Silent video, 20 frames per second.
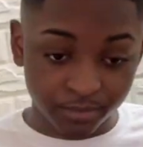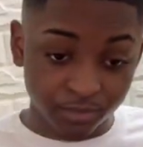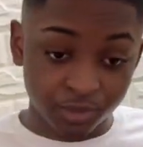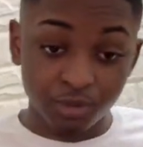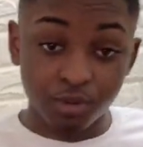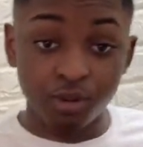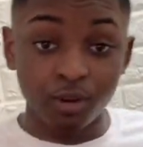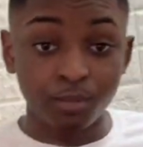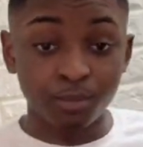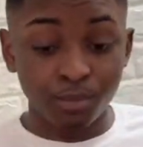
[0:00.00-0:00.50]

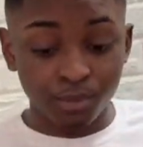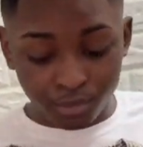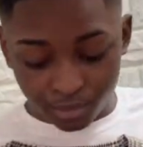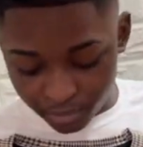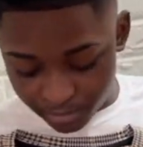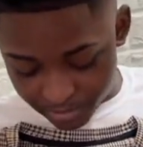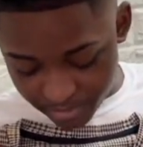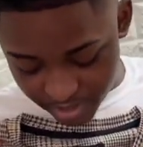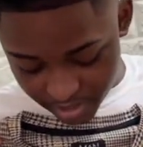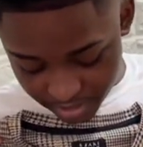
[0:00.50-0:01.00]
go on
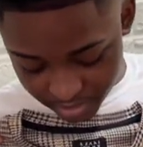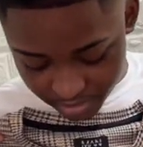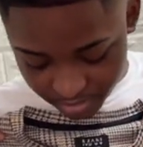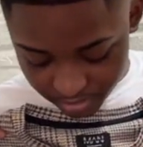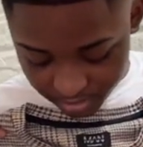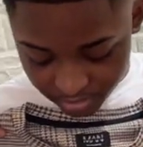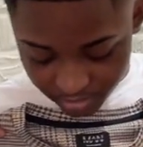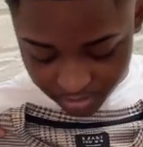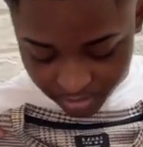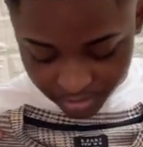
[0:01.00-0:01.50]
Boohooman.
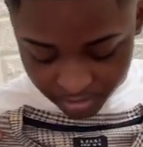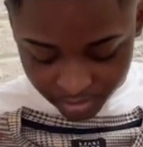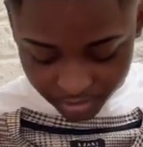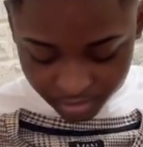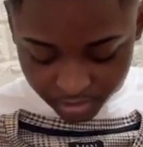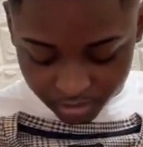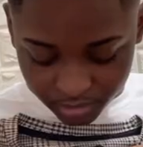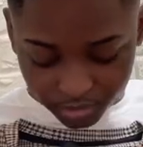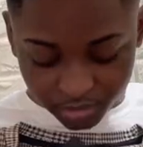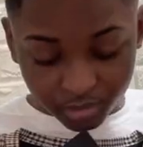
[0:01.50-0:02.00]

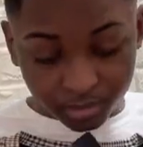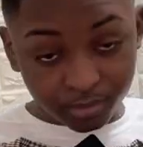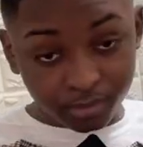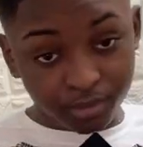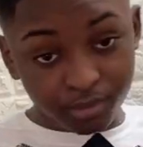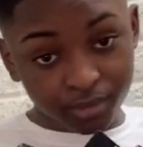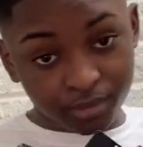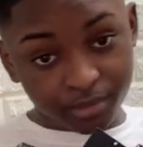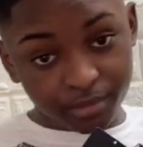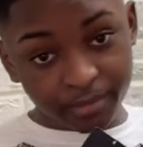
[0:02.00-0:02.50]
Go on
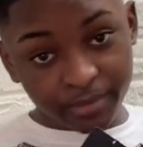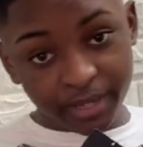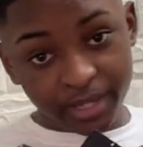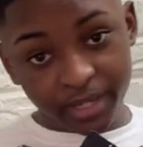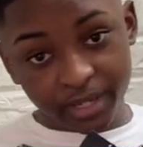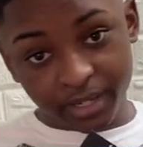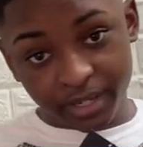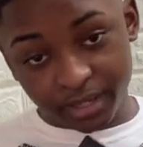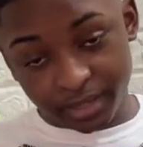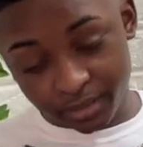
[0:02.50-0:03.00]

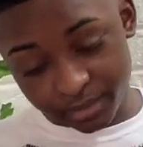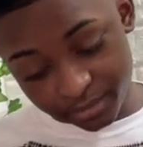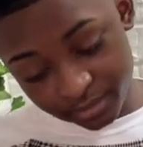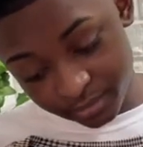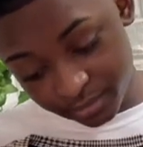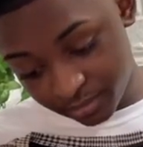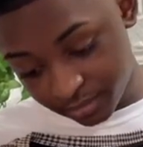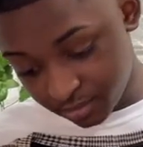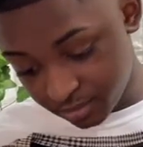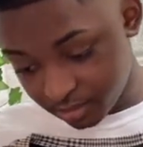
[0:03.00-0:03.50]
Boohooman and
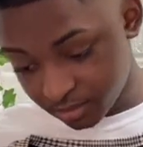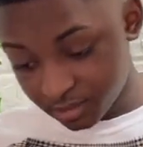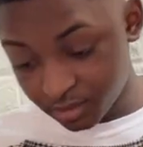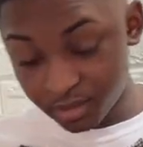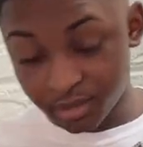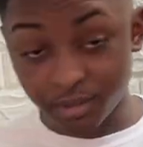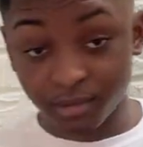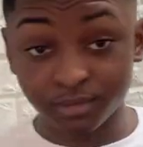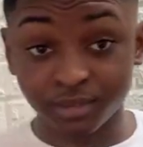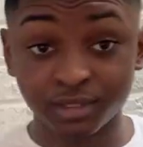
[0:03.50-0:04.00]

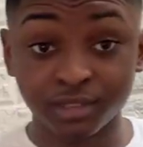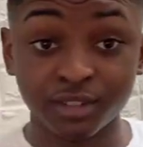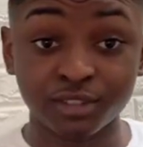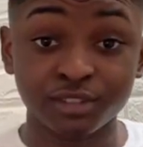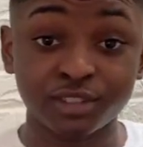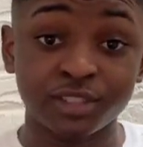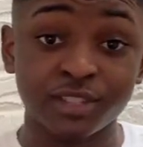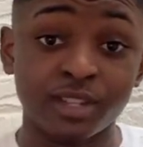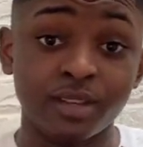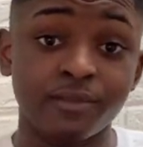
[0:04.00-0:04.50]
go
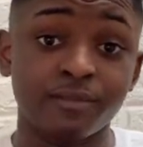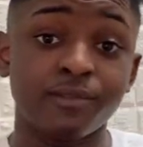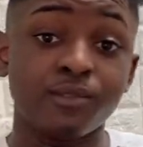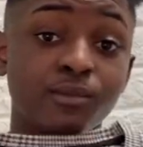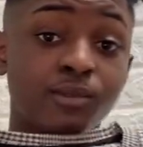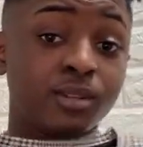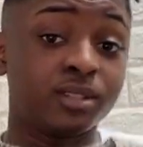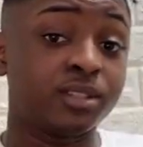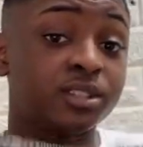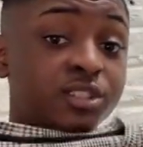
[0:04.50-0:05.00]
search that if you
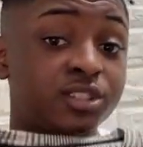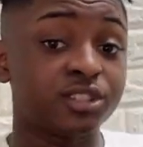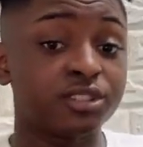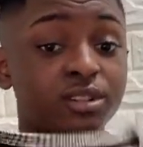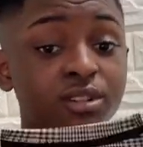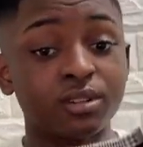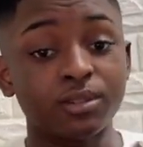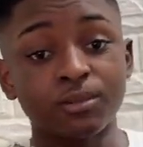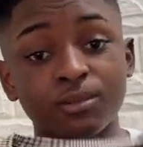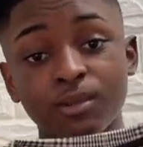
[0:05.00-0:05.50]
want this
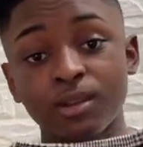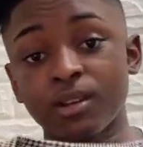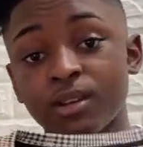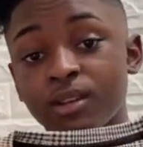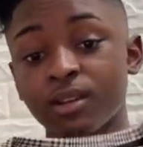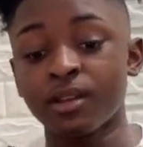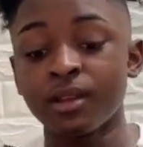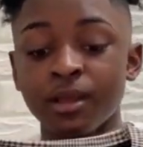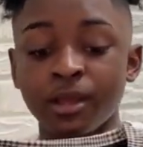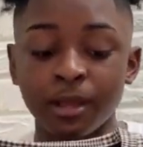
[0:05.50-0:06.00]
shirt
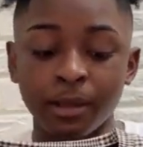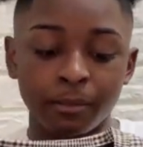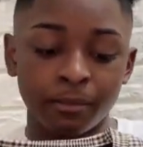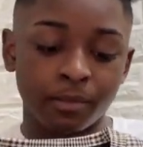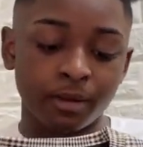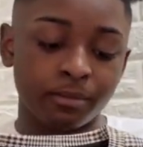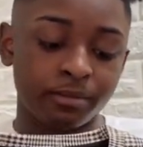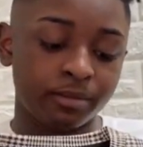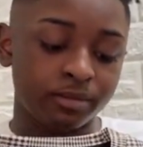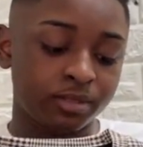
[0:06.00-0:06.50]
work.
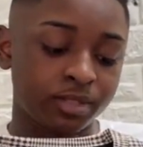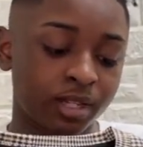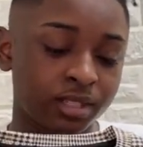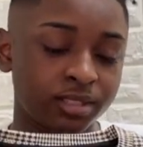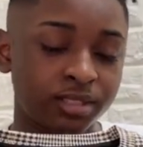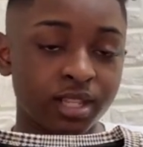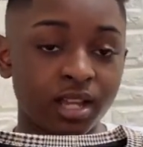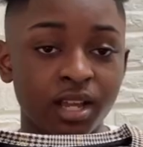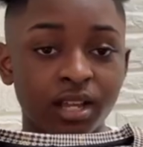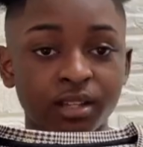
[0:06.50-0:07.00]
But
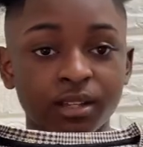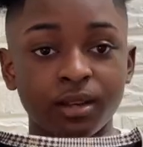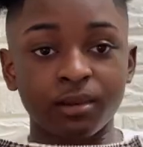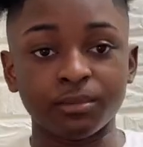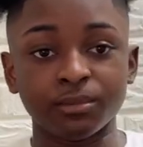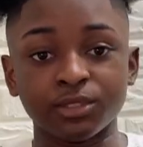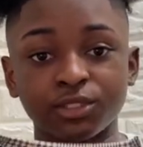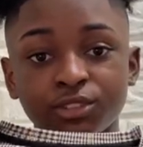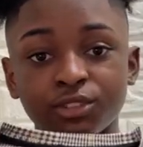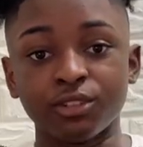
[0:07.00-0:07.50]
besides that, I'm
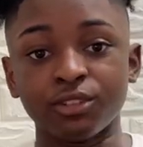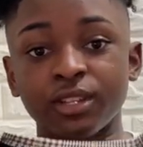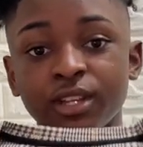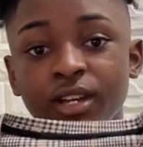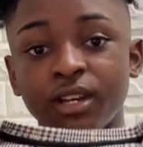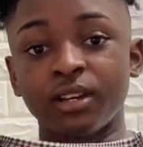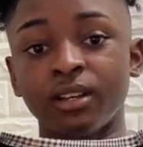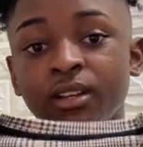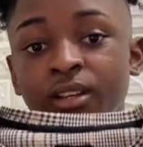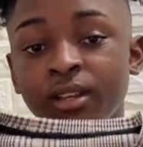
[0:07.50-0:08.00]
gonna show
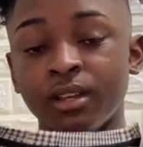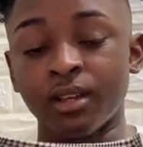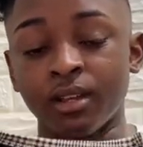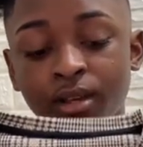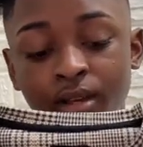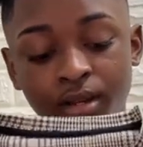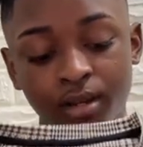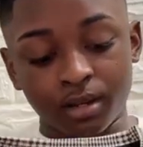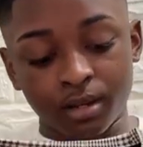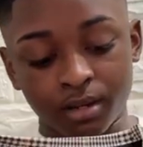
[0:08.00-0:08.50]
y'all
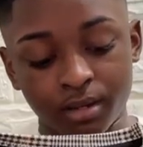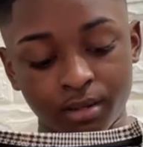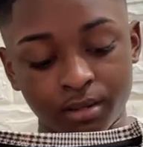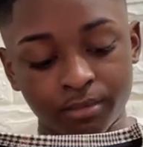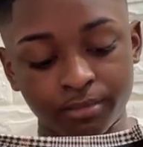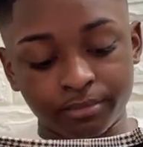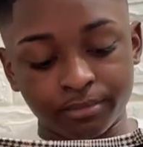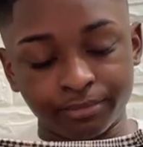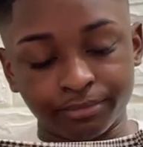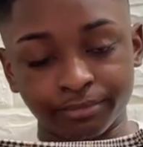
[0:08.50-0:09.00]

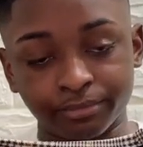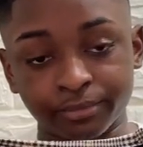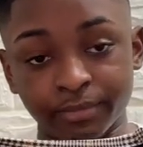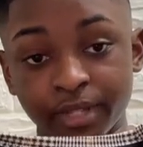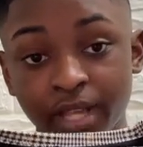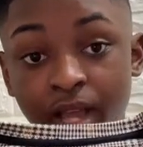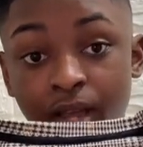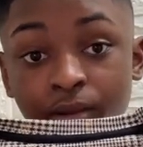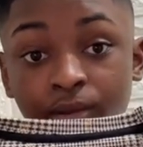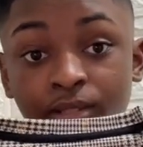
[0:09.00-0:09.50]

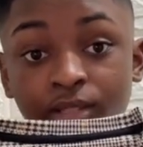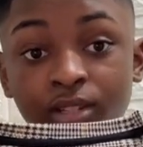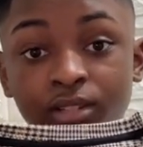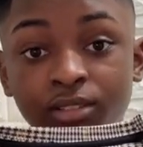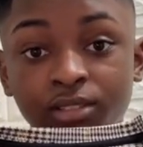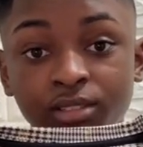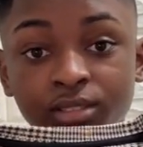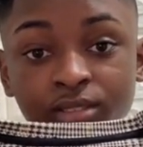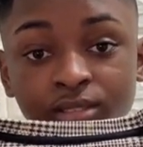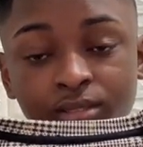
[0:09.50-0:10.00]
how it
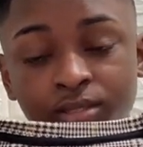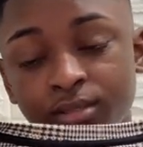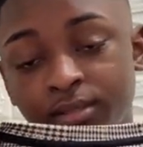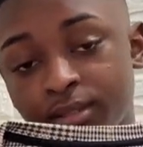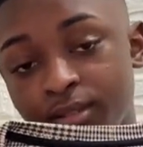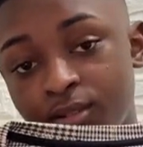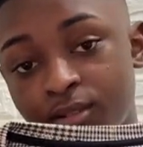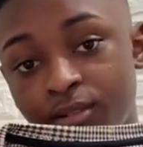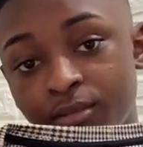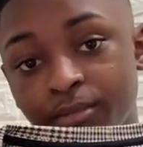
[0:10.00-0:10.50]
looks
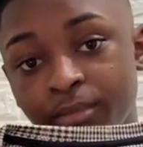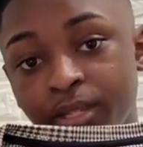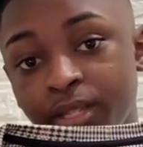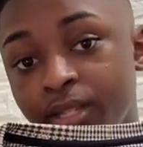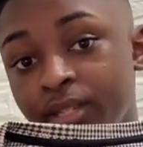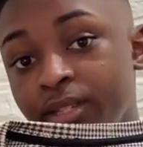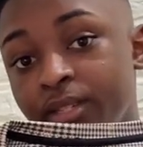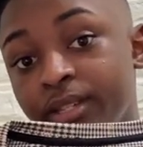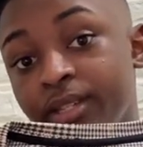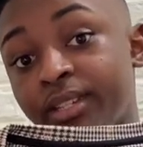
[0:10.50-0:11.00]
on
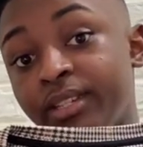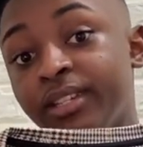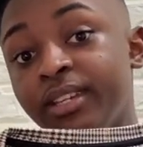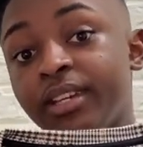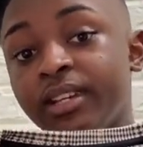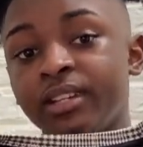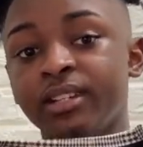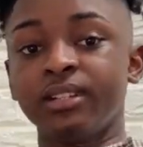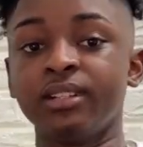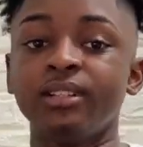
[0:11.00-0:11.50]
me. And
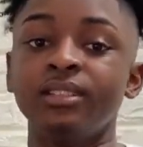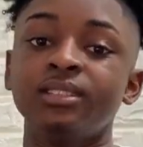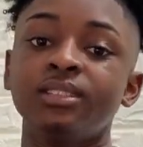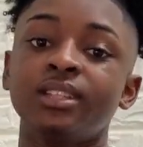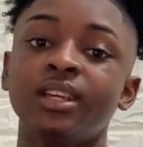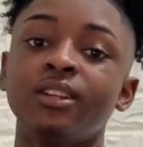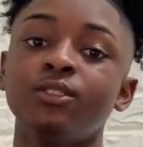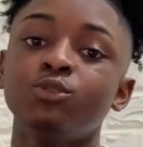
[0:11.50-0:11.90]
yeah, let's get